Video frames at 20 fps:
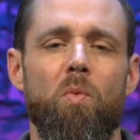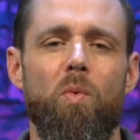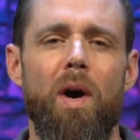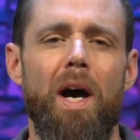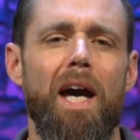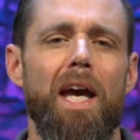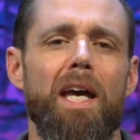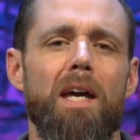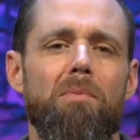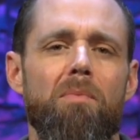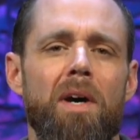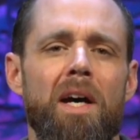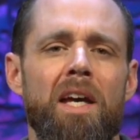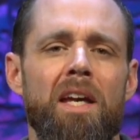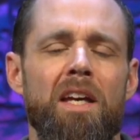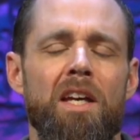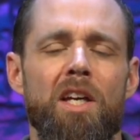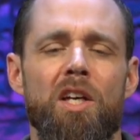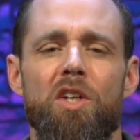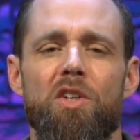Why am
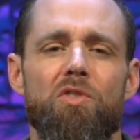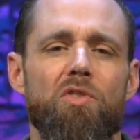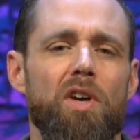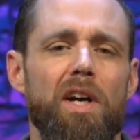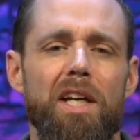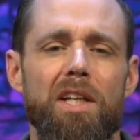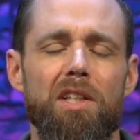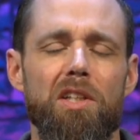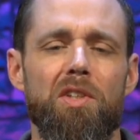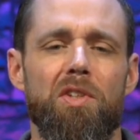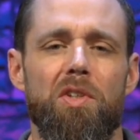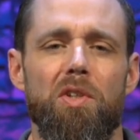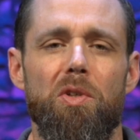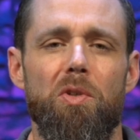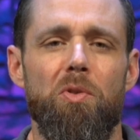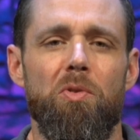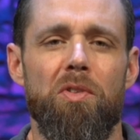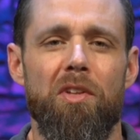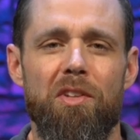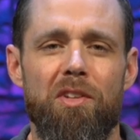I trying to
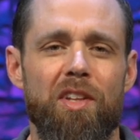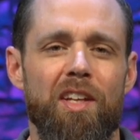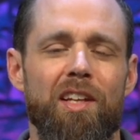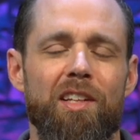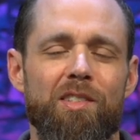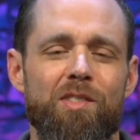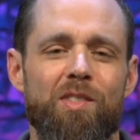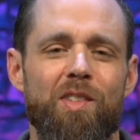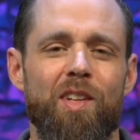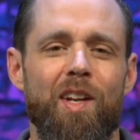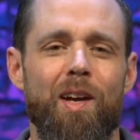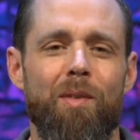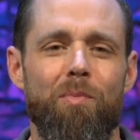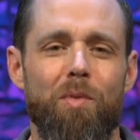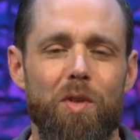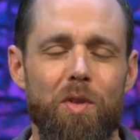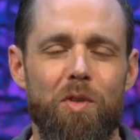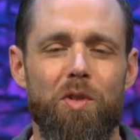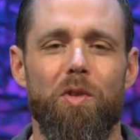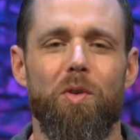do the things that
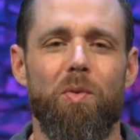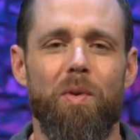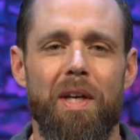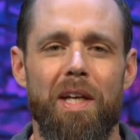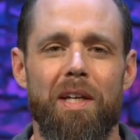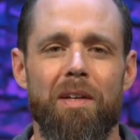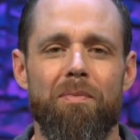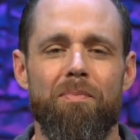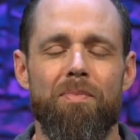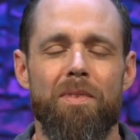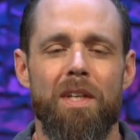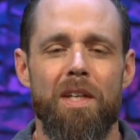I'm doing?